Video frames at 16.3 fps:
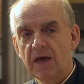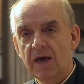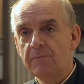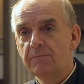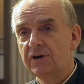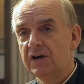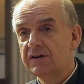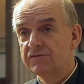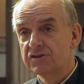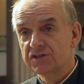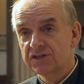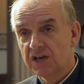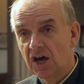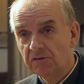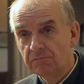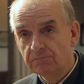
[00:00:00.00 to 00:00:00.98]
Empire of the
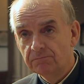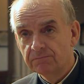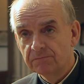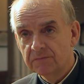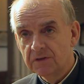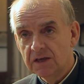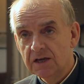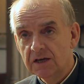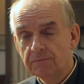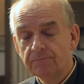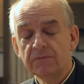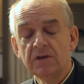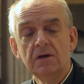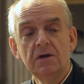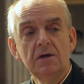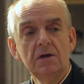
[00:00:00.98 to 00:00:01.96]
Sun here,
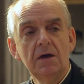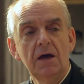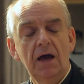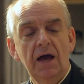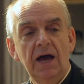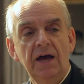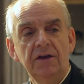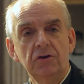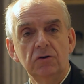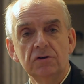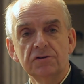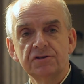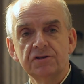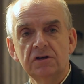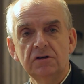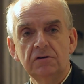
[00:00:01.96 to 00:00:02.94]
and
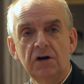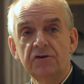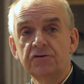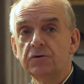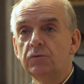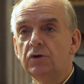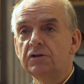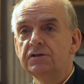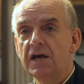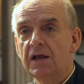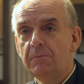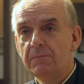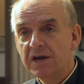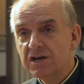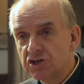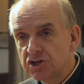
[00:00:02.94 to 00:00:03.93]
also 101
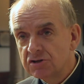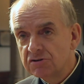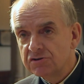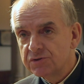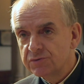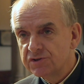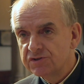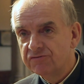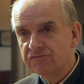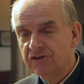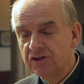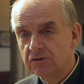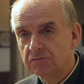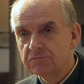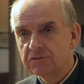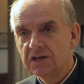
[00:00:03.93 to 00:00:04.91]
Dalmatians was
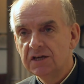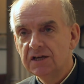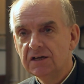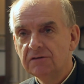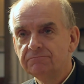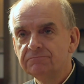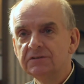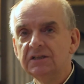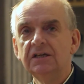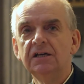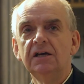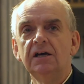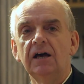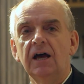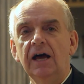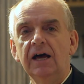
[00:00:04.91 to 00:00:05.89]
filmed here.
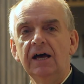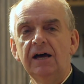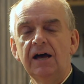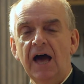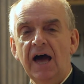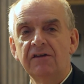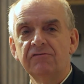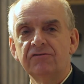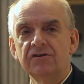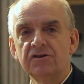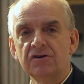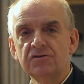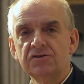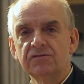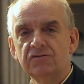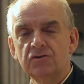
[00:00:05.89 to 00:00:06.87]
And for
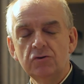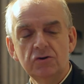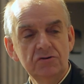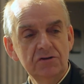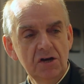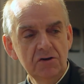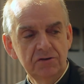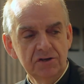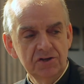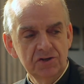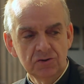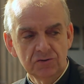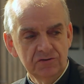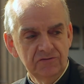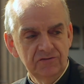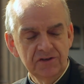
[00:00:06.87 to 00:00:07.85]
those of you who know this
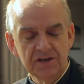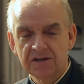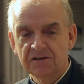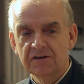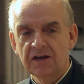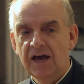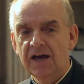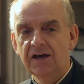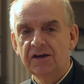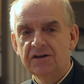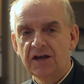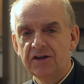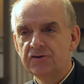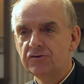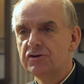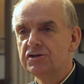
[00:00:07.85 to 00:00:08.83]
sort of thing
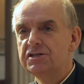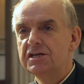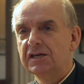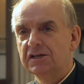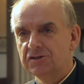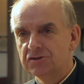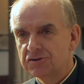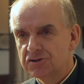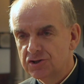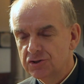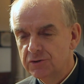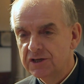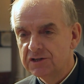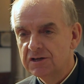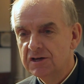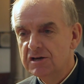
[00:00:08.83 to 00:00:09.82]
and are addicted
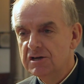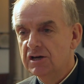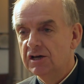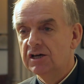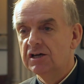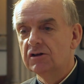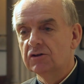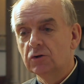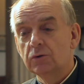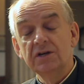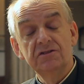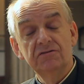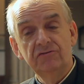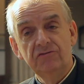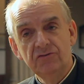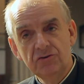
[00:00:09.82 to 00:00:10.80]
to it,
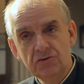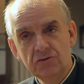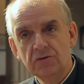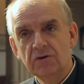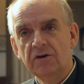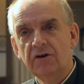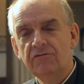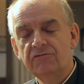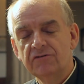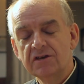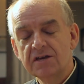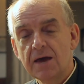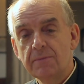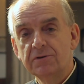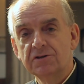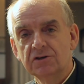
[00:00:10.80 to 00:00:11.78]
quite a few of
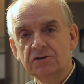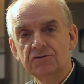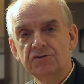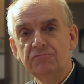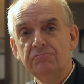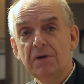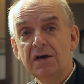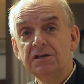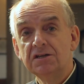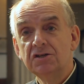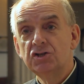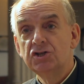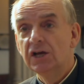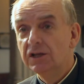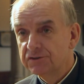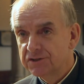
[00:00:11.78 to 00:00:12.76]
the episodes of Made in
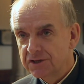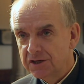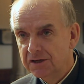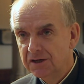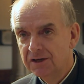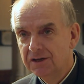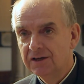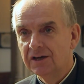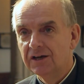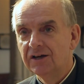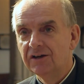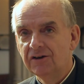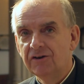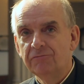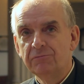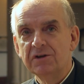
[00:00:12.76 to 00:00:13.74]
Chelsea
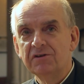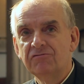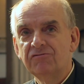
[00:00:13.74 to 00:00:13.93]
have been